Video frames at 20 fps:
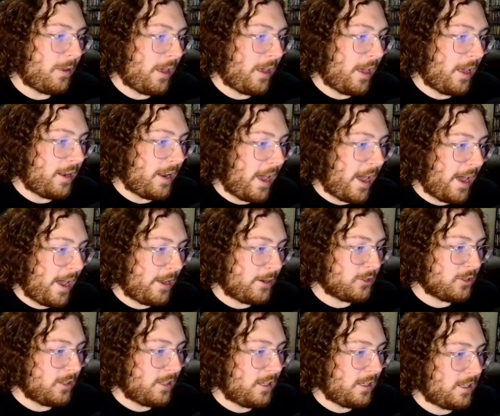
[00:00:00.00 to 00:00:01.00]
and
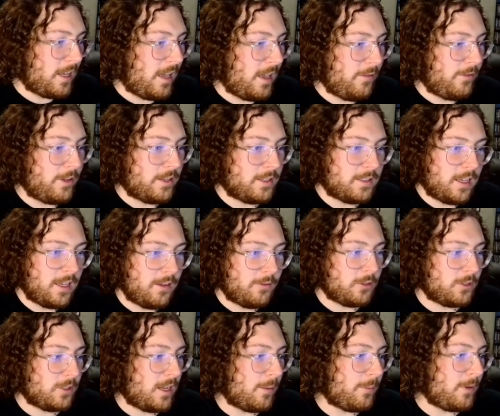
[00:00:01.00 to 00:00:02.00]
Ashley Davis? Thank you for
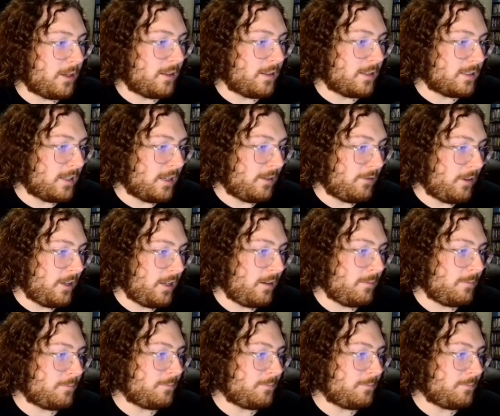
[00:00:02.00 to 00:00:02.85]
stopping in this evening.